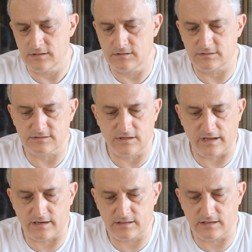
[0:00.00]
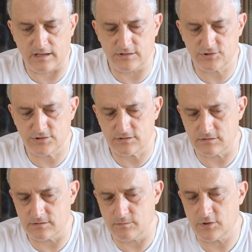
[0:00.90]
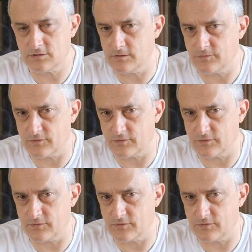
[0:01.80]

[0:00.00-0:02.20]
There's an attach on the bottom,